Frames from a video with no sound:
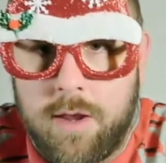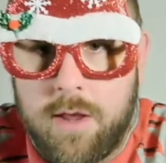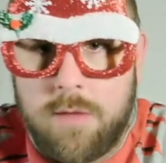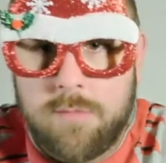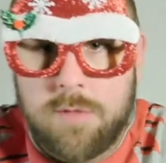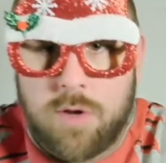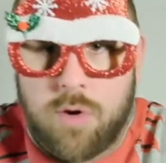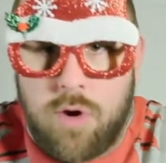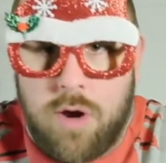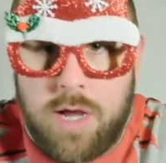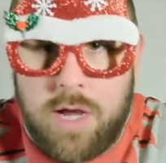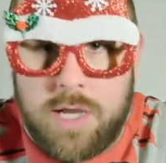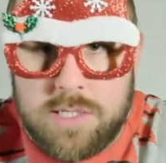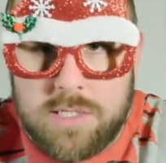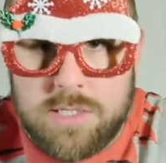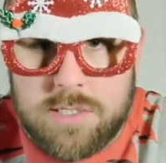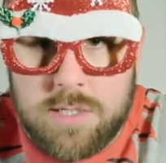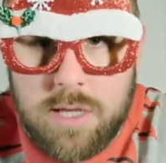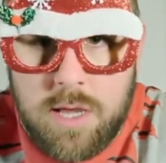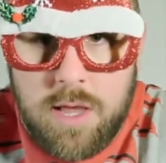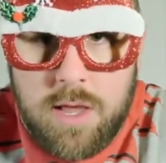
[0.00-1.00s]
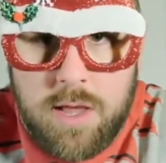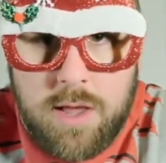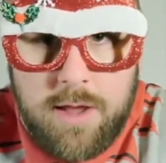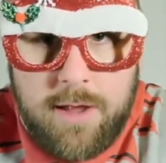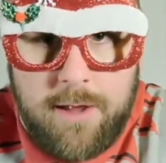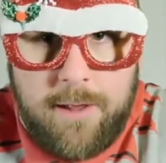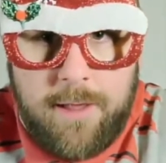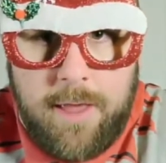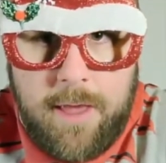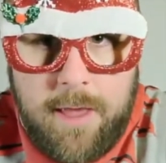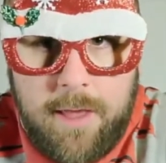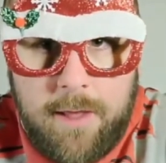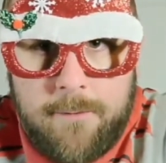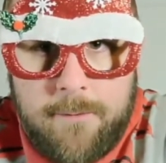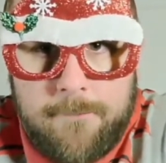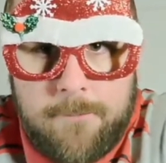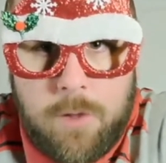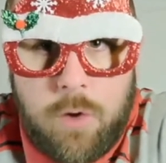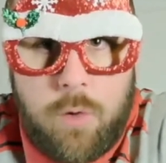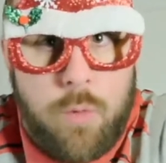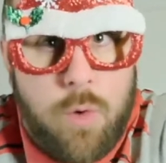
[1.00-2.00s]
comes across a
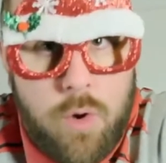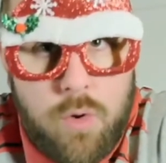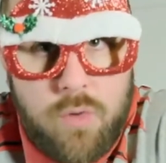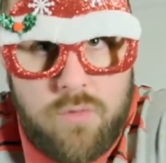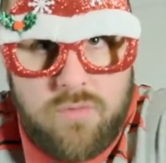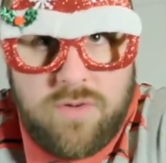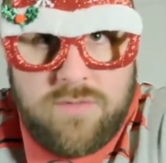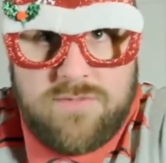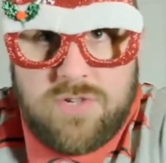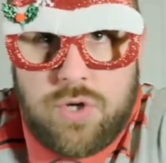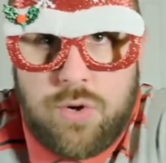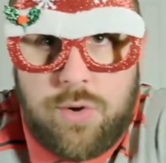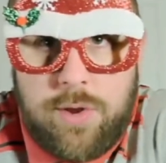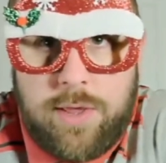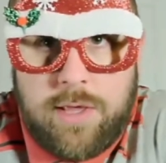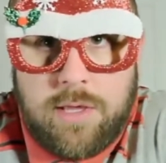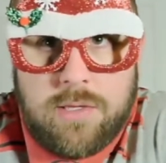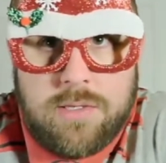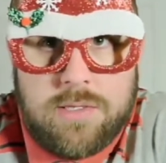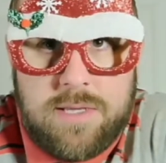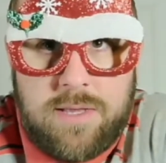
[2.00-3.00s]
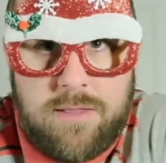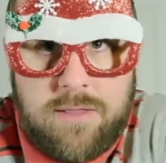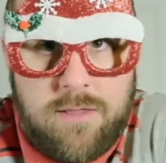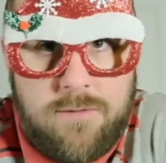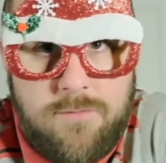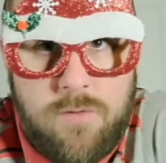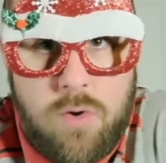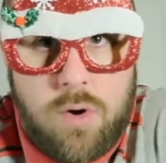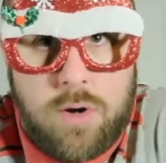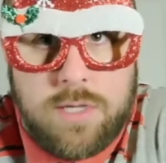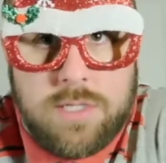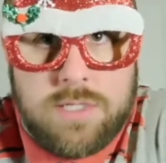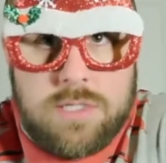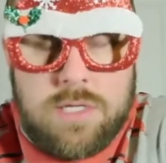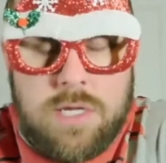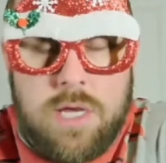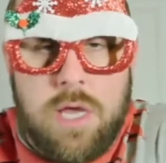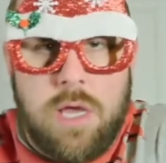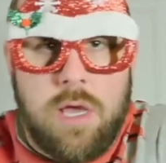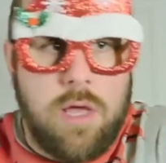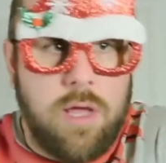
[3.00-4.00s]
grove of trees in the forest,
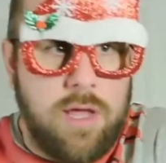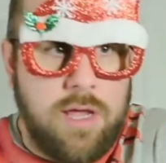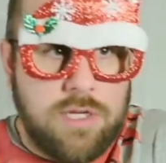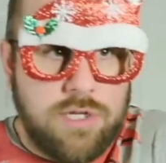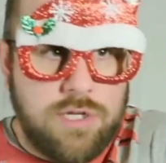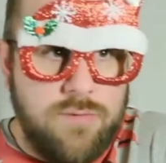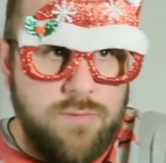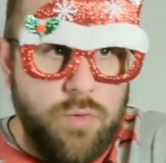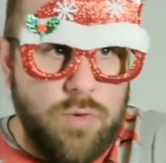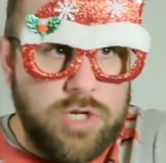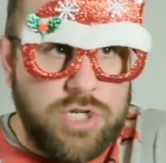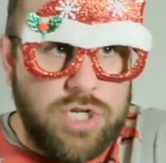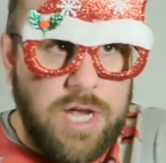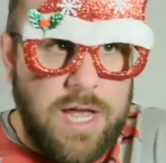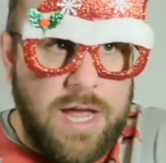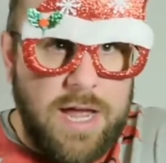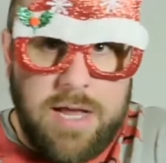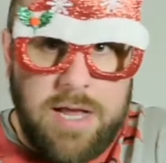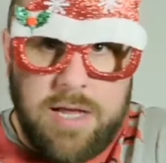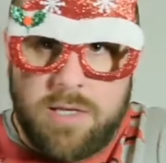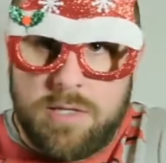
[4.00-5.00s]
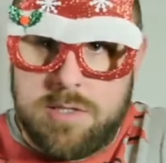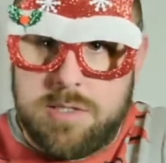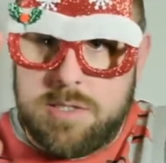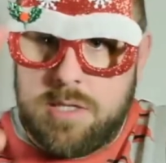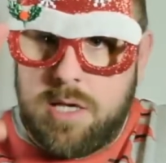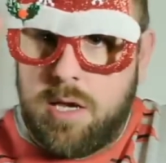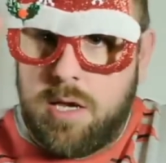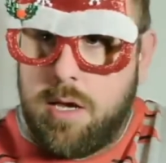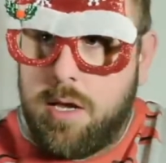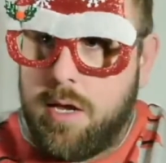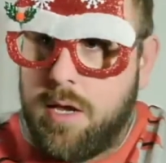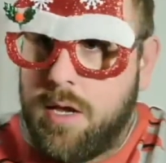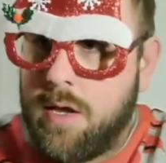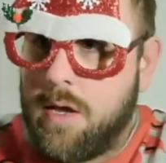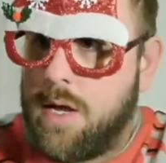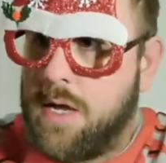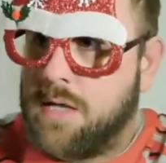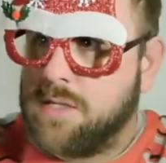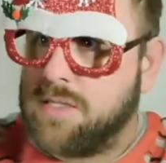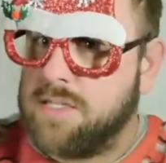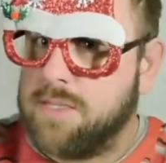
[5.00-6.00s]
each of which has
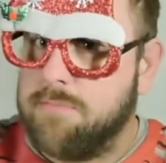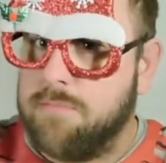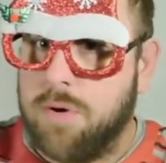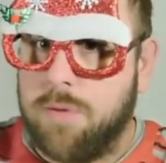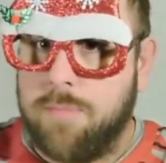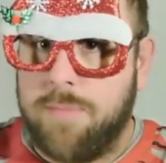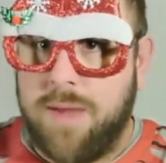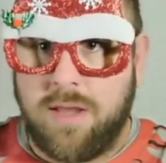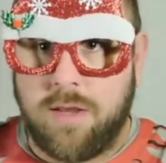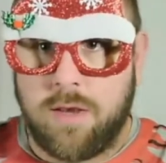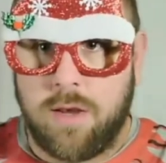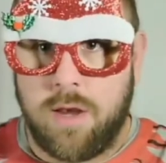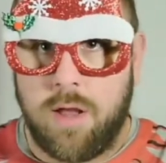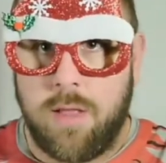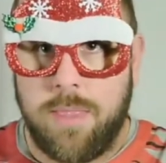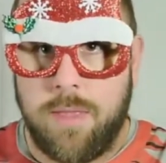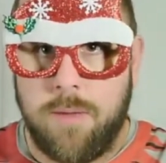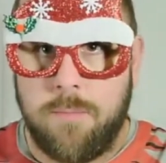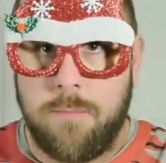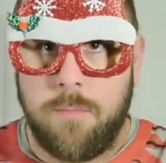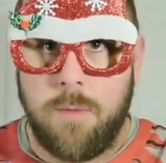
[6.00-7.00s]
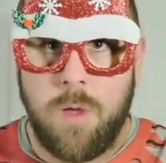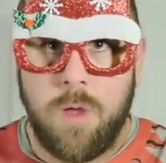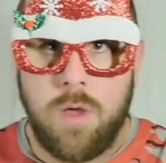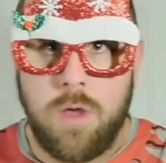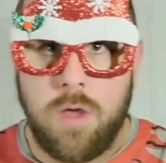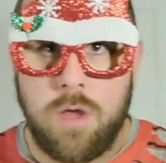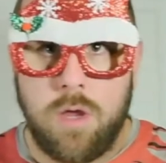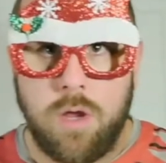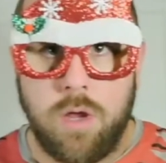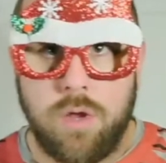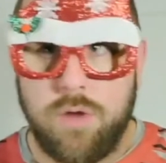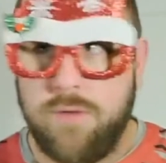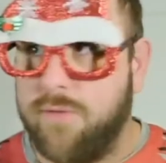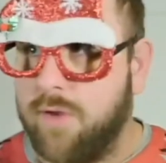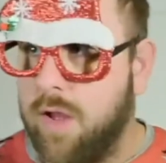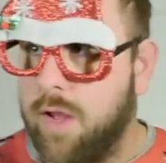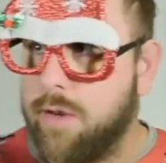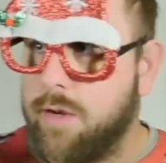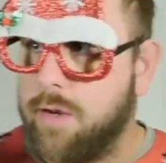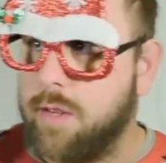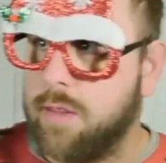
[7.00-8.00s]
a symbol painted on them. You know, you've
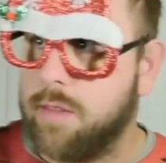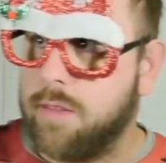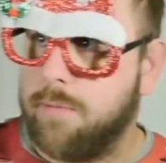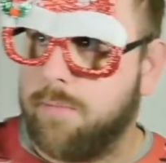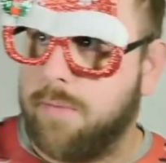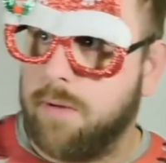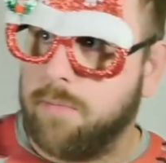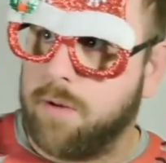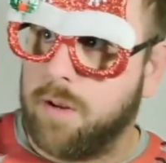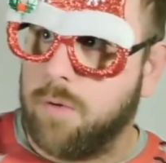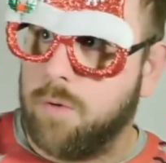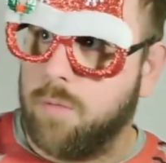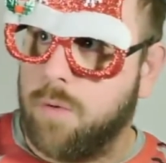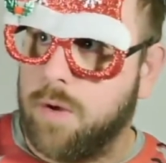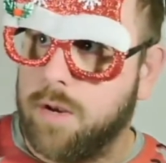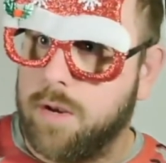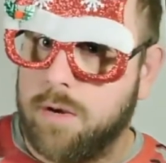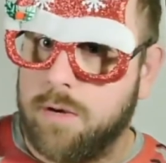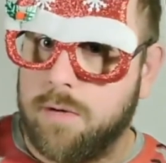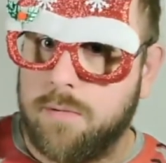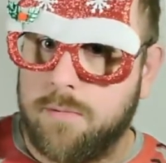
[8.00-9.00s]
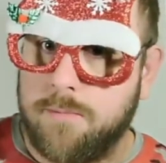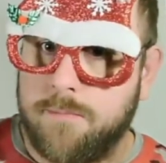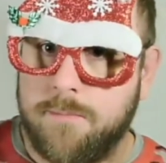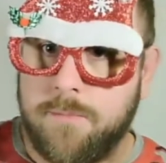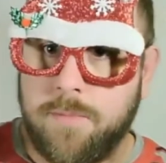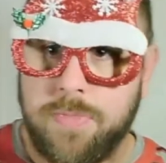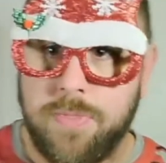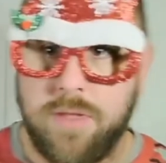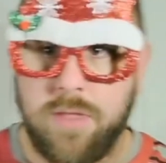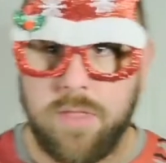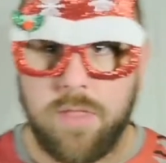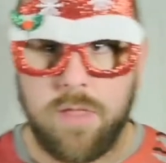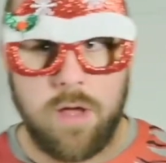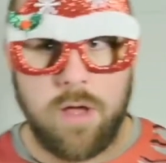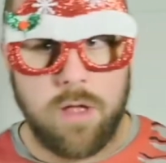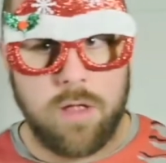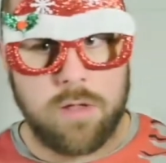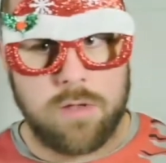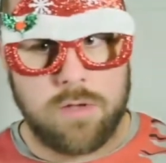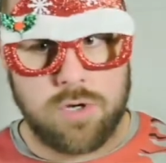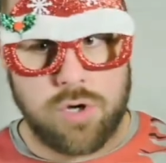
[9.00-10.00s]
got the pumpkin one,
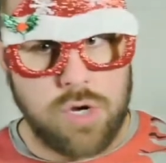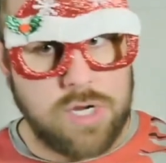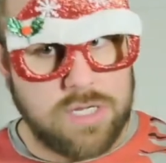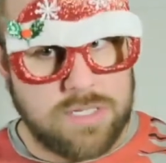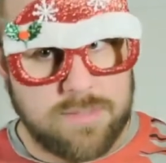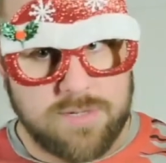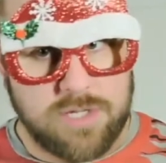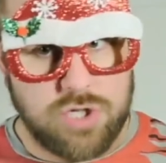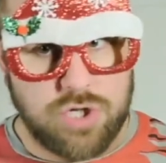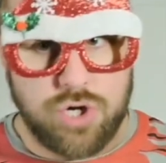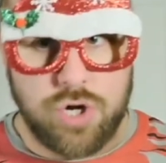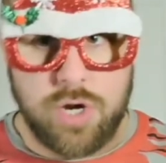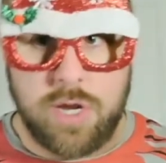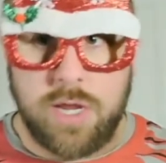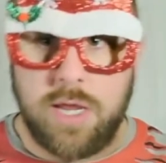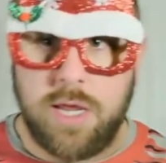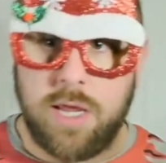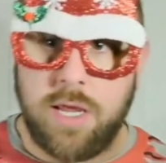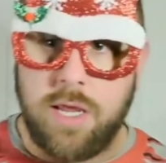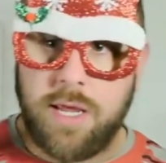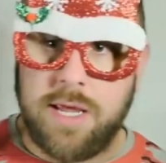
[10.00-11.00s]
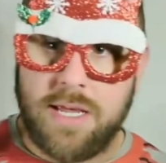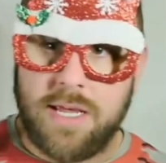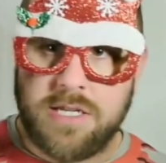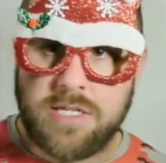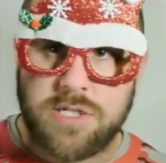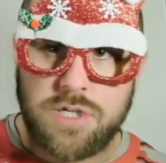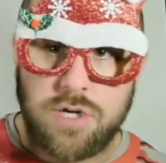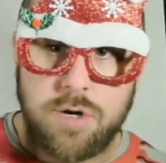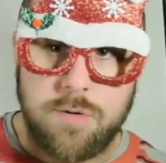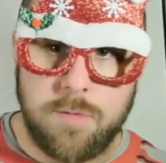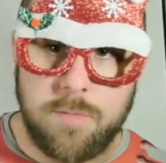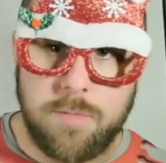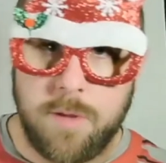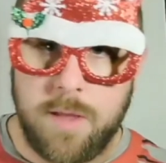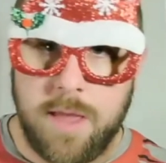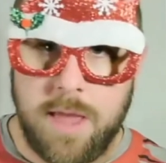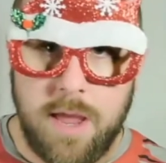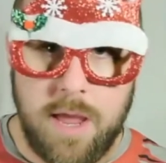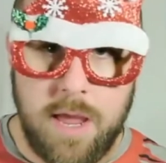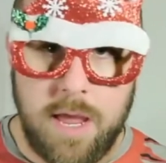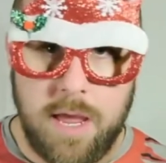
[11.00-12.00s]
the Christmas tree, Easter
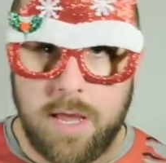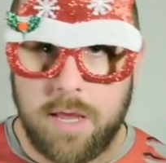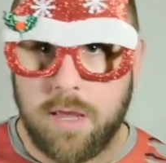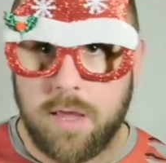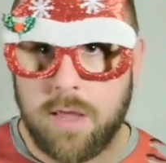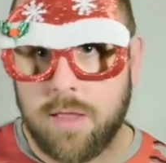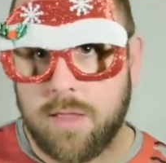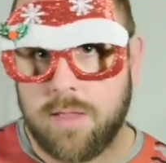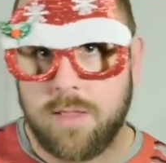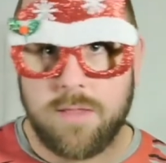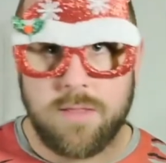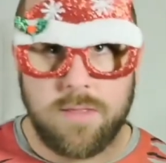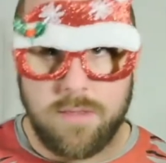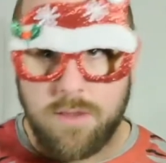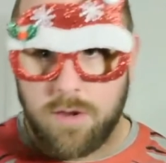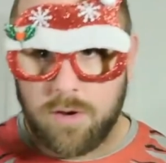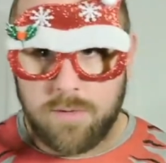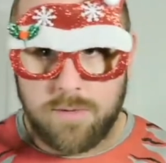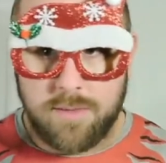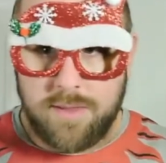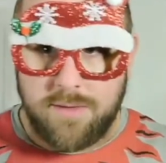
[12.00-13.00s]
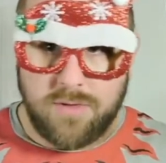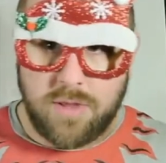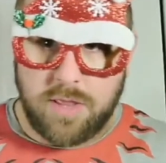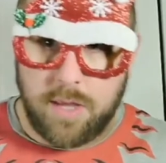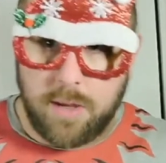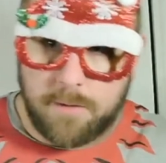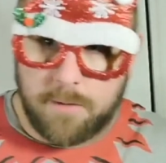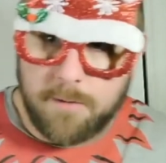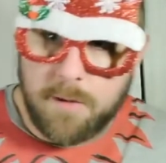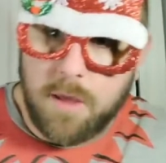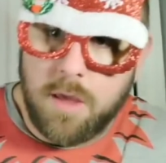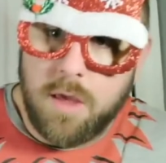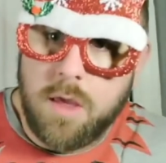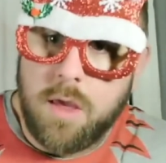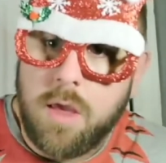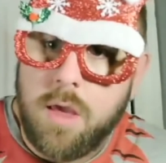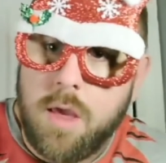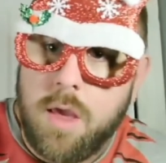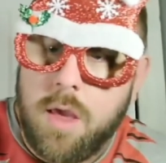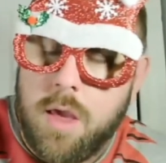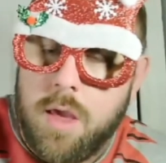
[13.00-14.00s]
egg, you know, everything.
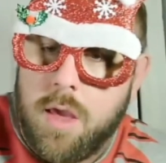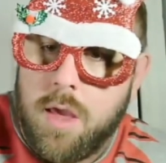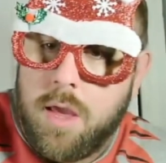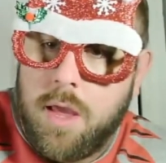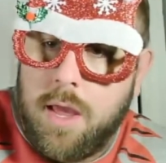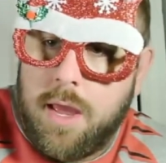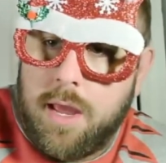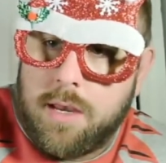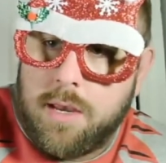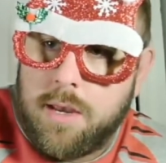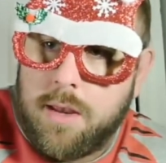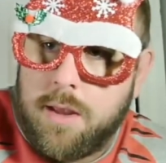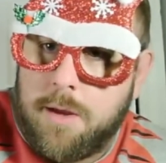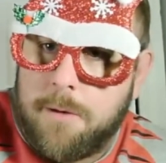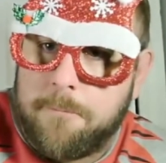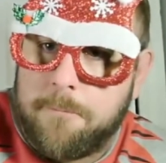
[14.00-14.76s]
And